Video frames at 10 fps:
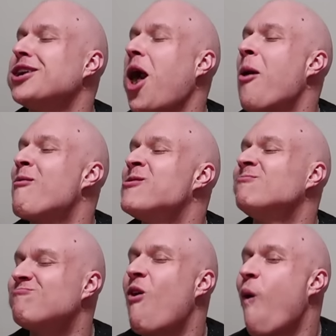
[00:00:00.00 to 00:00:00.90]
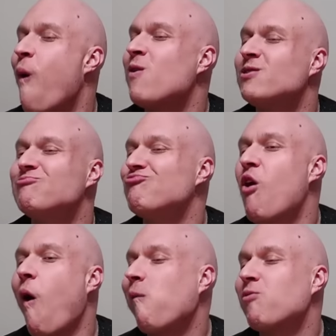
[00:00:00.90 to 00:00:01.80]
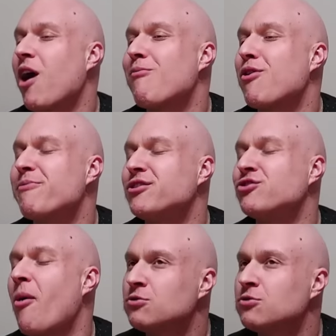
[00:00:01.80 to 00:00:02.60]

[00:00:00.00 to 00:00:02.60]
not. Not perfect.